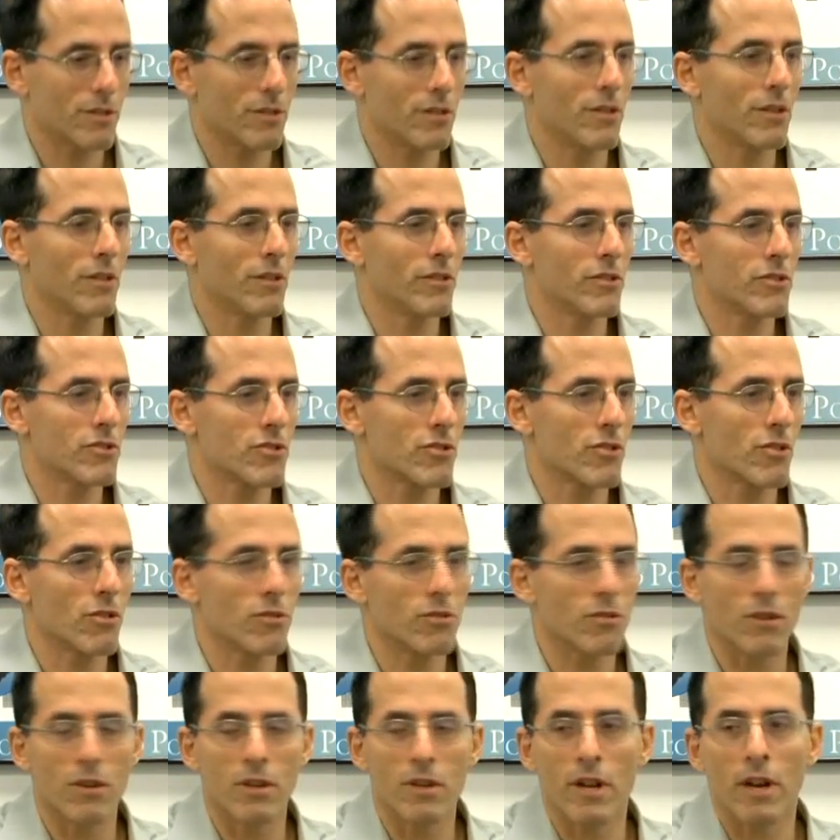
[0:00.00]
You know, there's no
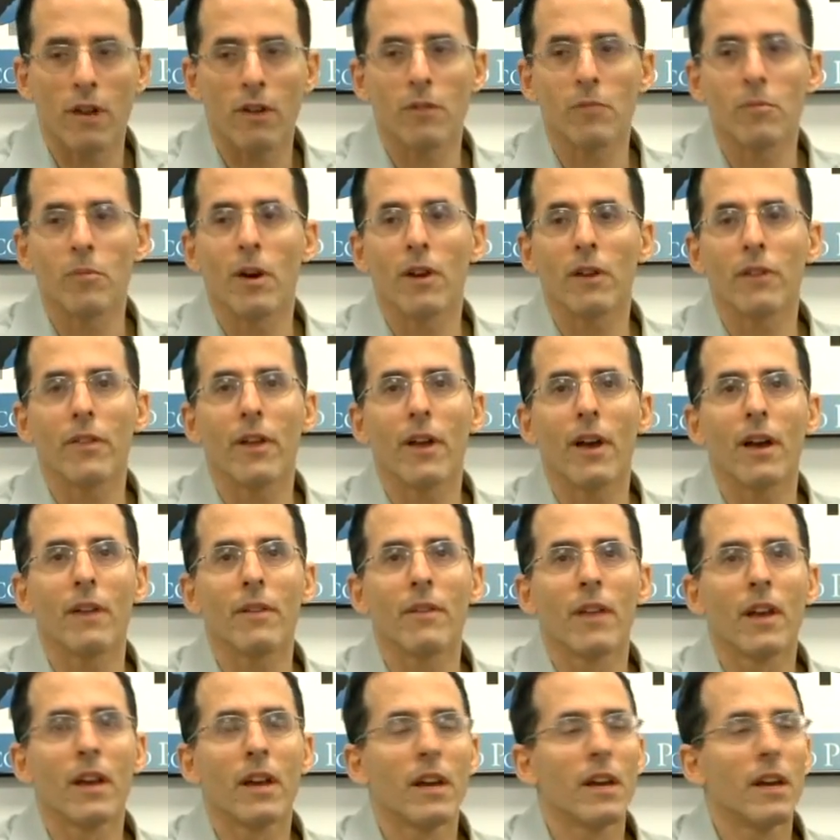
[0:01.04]
doubt about
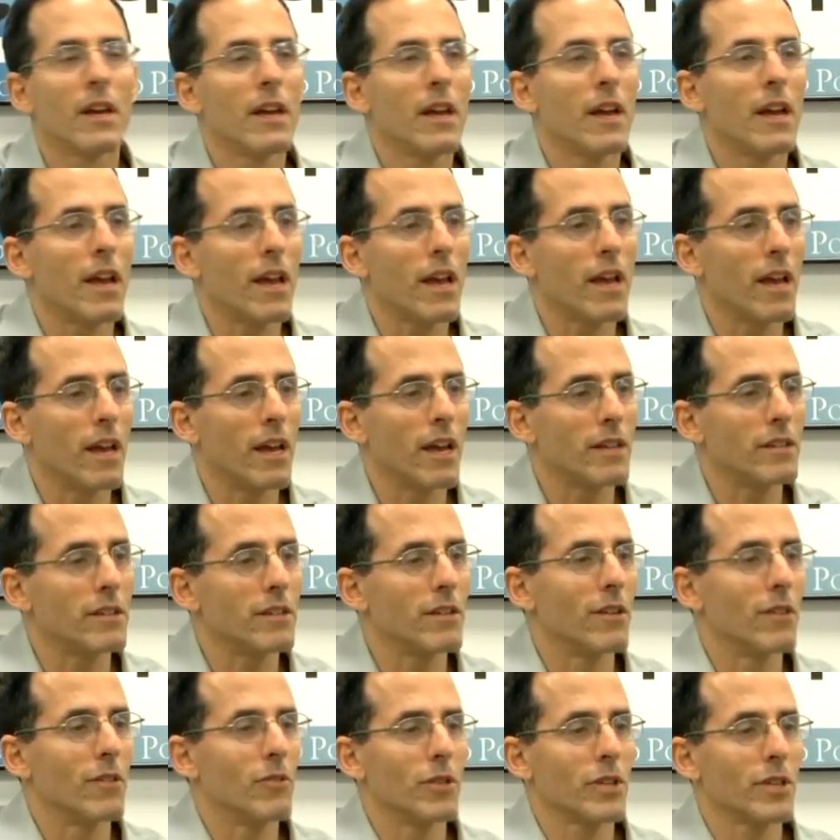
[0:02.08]
that. And, you
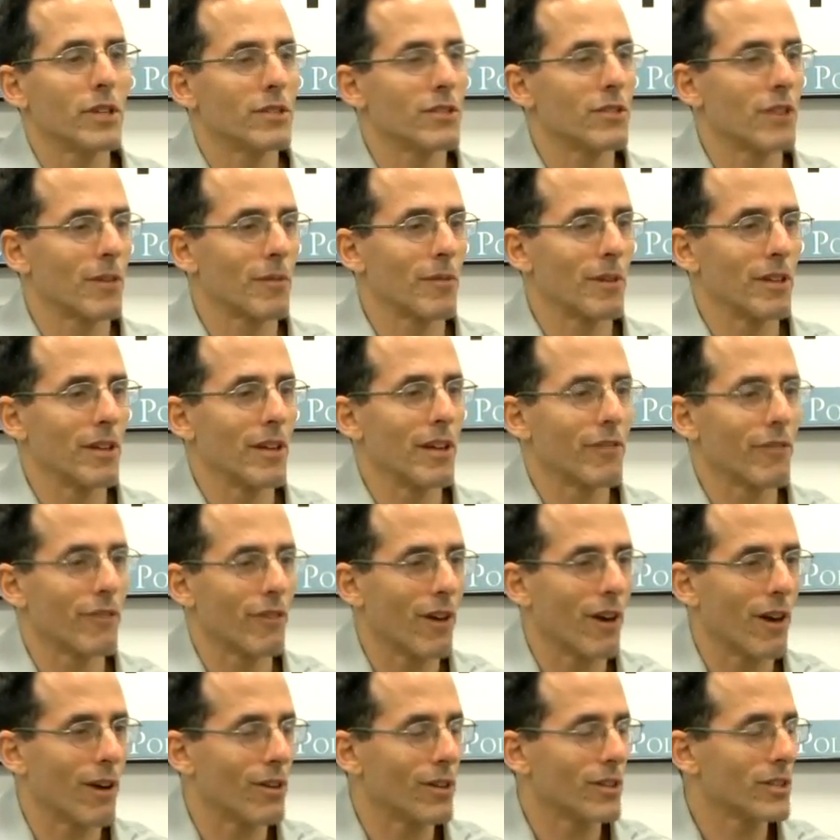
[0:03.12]
know, we could talk about that for
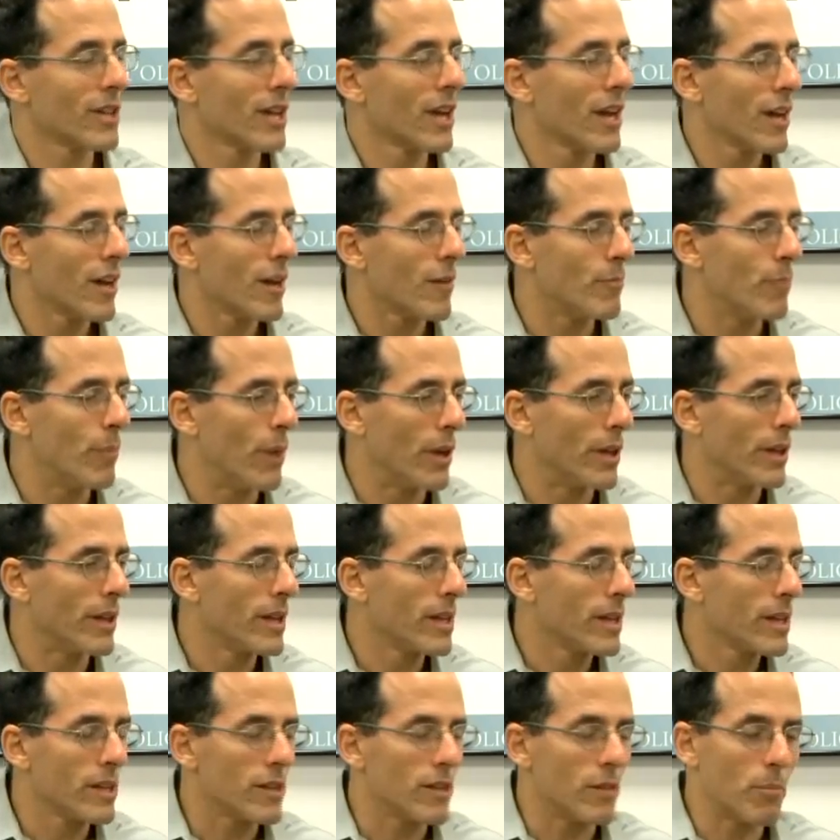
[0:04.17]
hours. But
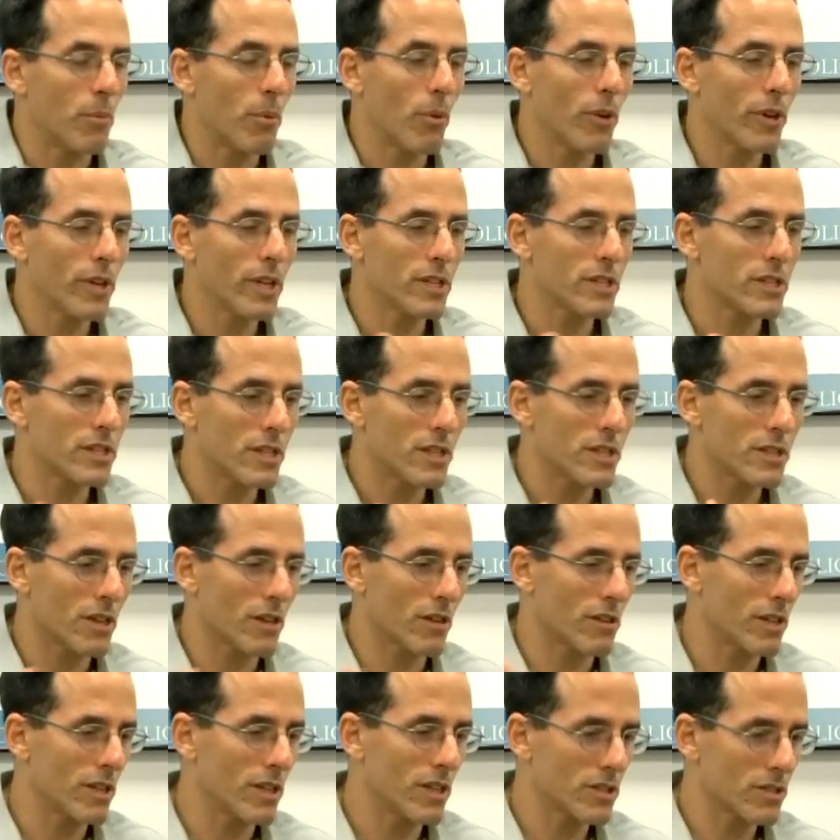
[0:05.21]
the point is, these are
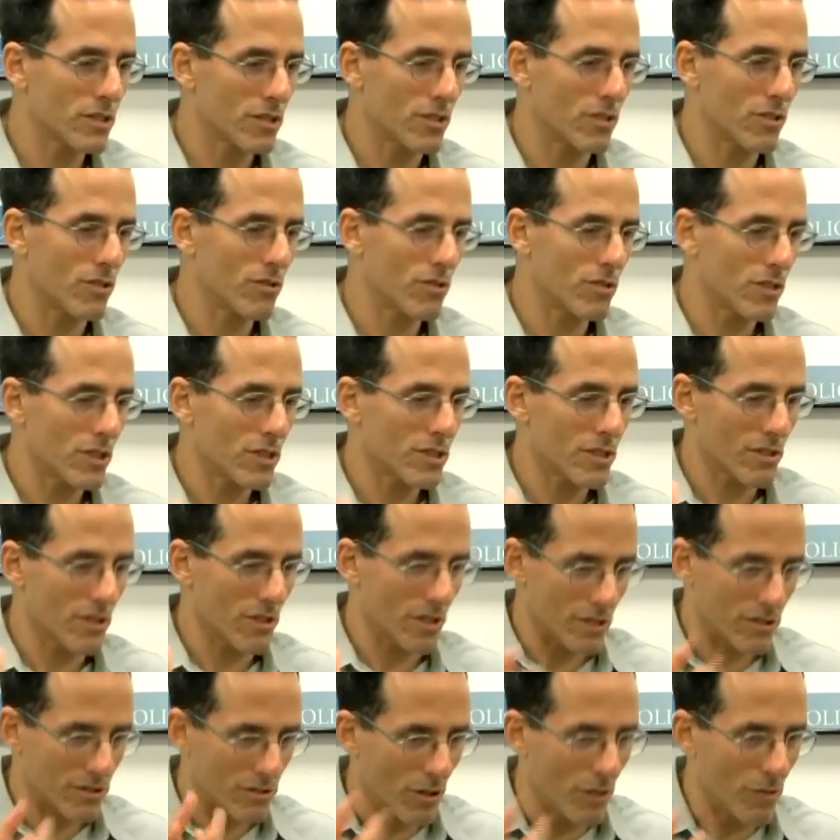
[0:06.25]
the
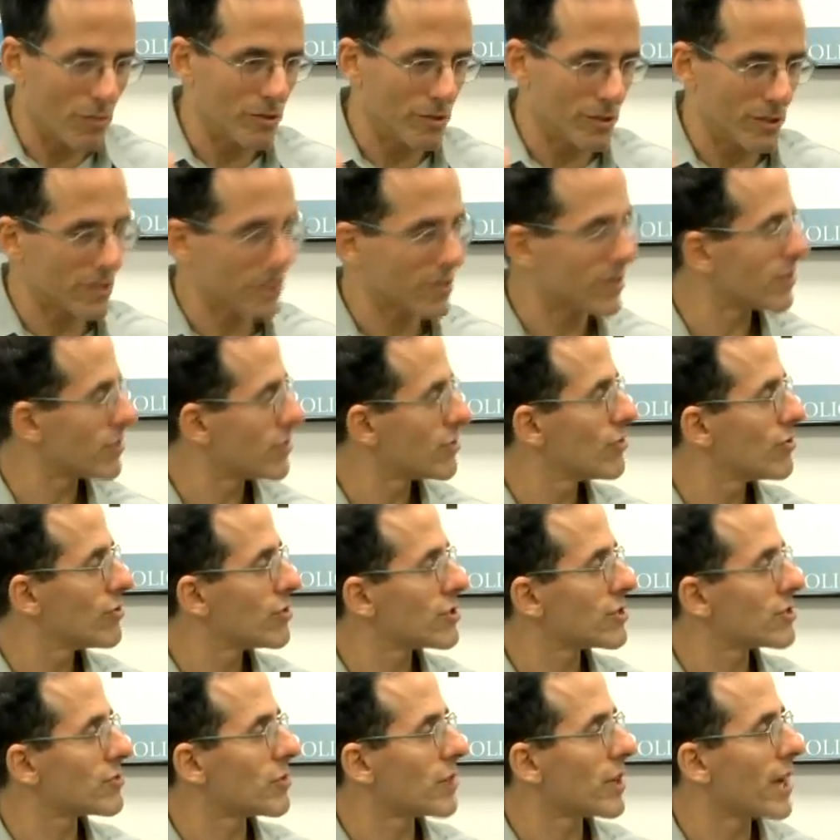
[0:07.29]
global
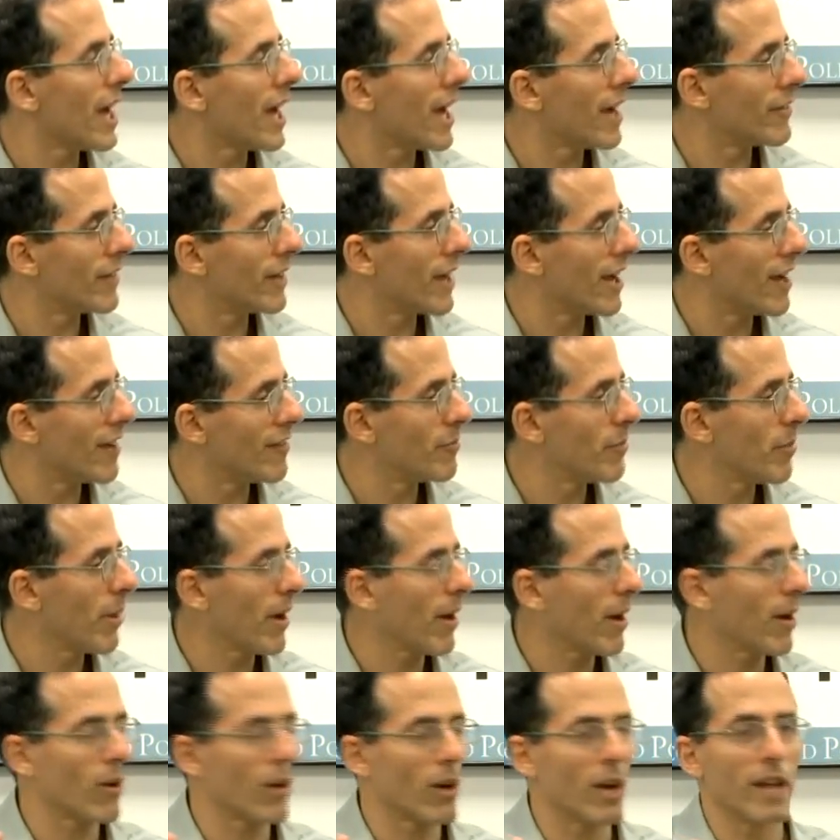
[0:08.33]
institutions we have that have
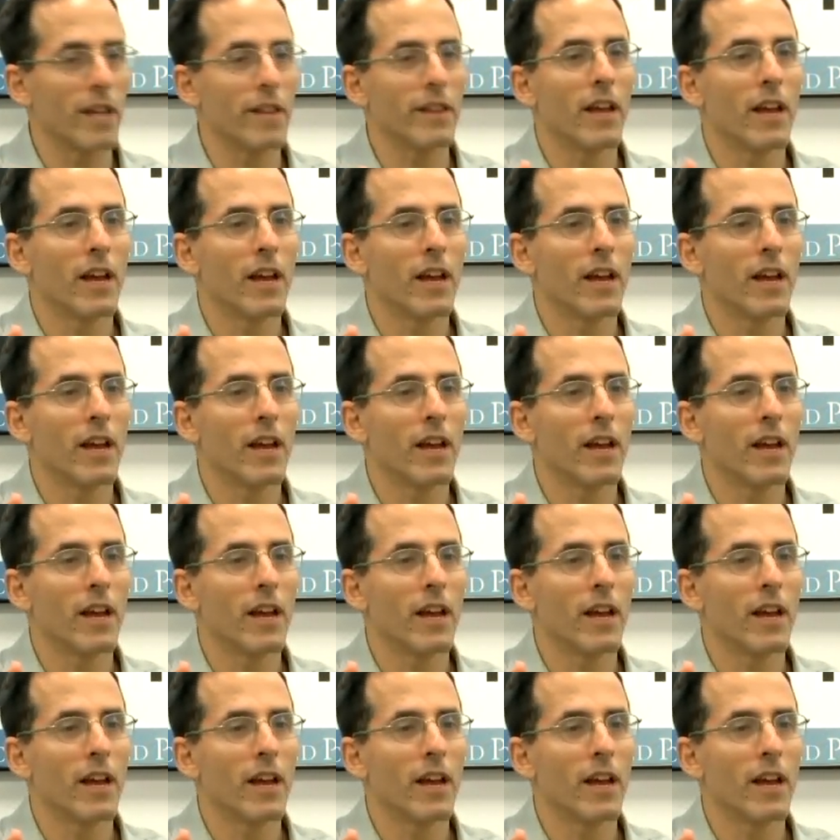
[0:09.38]
power